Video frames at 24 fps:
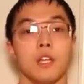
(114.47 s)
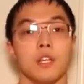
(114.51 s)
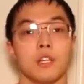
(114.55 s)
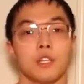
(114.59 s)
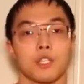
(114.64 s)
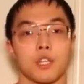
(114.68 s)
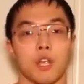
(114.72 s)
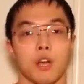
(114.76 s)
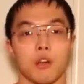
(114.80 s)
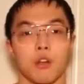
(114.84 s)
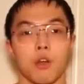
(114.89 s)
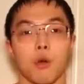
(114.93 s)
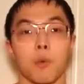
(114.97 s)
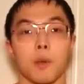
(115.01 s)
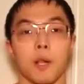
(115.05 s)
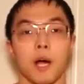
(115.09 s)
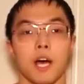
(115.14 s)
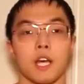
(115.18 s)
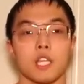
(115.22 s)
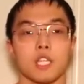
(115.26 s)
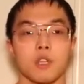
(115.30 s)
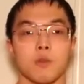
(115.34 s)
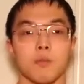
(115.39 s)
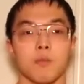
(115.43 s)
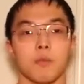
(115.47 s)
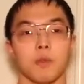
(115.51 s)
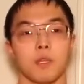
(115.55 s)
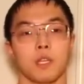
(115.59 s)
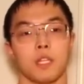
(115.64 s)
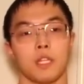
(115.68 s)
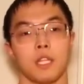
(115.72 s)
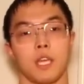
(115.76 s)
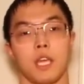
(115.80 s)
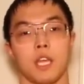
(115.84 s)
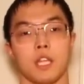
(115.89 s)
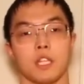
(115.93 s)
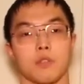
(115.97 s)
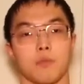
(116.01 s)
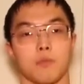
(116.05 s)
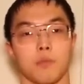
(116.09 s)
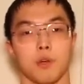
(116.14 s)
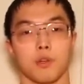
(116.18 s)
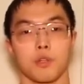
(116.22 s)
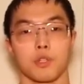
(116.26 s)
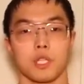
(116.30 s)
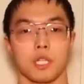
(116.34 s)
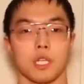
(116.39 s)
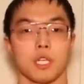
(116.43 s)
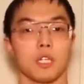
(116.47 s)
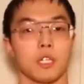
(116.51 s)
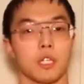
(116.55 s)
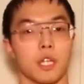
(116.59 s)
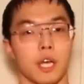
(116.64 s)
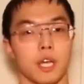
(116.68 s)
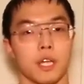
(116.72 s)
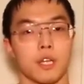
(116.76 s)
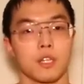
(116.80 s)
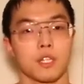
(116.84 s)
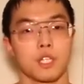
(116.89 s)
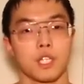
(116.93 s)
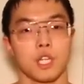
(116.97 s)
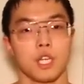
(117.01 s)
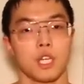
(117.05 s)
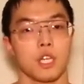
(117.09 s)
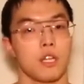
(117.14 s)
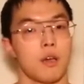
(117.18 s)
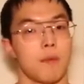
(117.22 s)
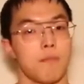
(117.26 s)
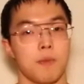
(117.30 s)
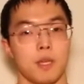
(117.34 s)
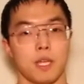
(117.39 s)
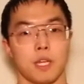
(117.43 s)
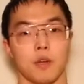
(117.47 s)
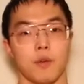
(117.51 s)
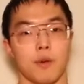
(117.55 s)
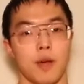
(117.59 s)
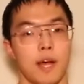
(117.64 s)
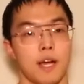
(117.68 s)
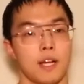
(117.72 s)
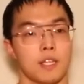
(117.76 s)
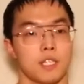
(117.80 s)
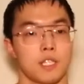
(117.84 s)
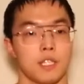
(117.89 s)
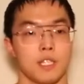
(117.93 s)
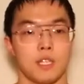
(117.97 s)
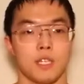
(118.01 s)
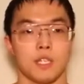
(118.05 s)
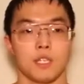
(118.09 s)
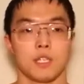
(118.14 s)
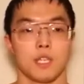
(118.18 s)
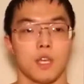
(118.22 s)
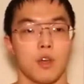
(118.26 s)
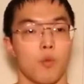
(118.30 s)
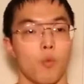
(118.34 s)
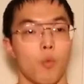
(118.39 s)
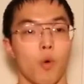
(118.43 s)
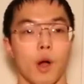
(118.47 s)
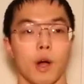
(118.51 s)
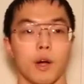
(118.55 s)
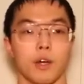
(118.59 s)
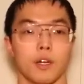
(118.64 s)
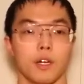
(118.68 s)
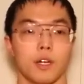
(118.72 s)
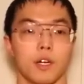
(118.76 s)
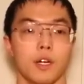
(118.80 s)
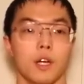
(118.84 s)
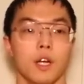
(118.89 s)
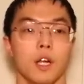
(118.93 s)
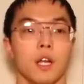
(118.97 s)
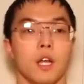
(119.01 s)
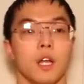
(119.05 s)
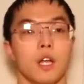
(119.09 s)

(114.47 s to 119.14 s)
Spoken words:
Sarcoplasm contains mostly glycogen, amino acids, and water.